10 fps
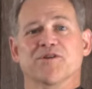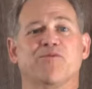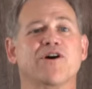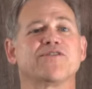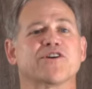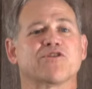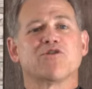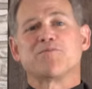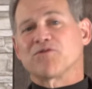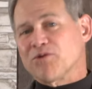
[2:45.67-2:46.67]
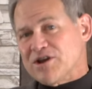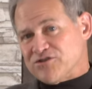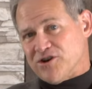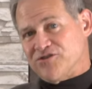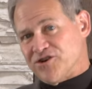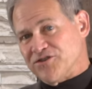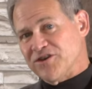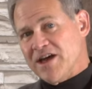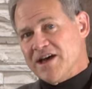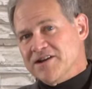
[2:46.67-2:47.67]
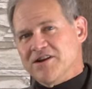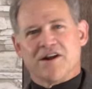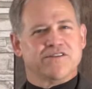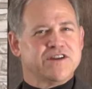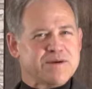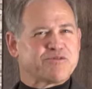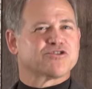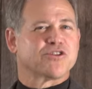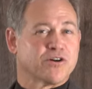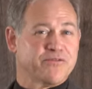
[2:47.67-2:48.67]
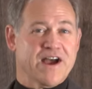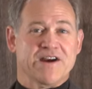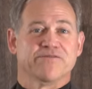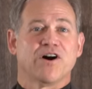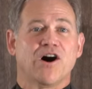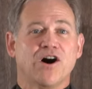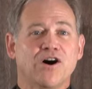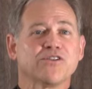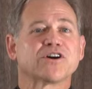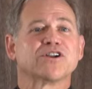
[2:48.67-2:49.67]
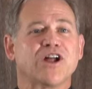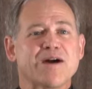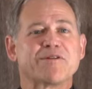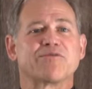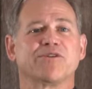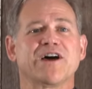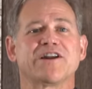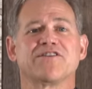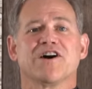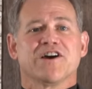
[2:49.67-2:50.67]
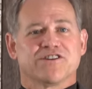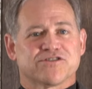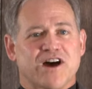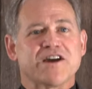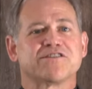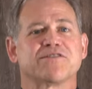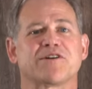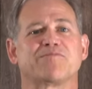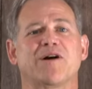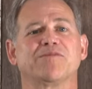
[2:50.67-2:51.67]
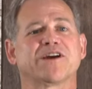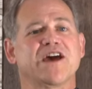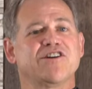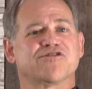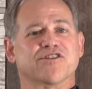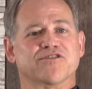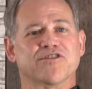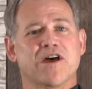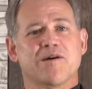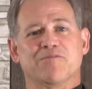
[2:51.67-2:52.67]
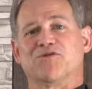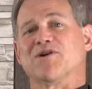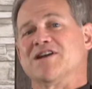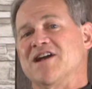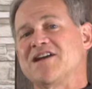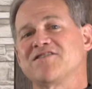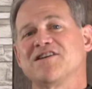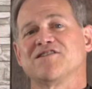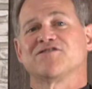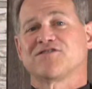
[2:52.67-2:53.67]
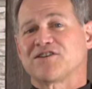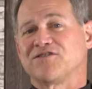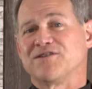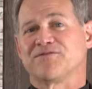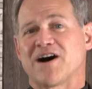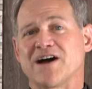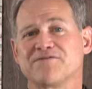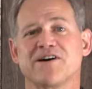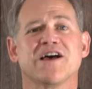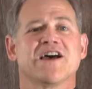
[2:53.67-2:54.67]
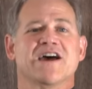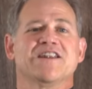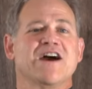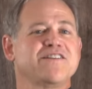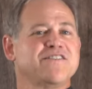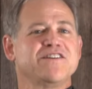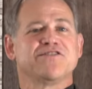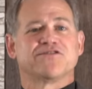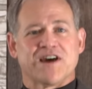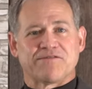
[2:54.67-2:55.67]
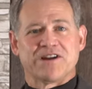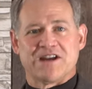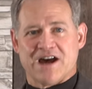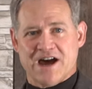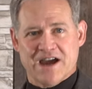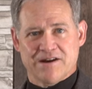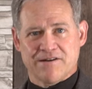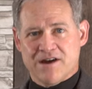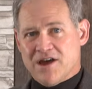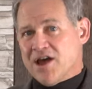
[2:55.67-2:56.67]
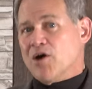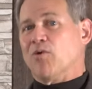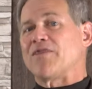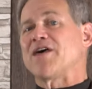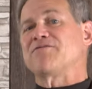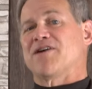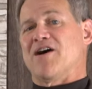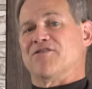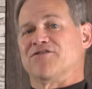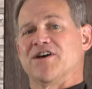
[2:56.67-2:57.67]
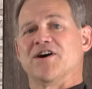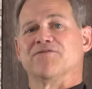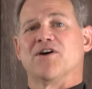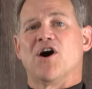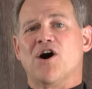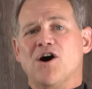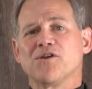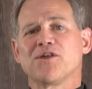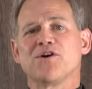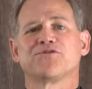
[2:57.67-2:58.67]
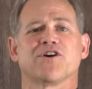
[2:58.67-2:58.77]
to the point that a group of researchers did a deep survey of all the climate-related scientific publications between 1965 and 1979. What they found is that of all those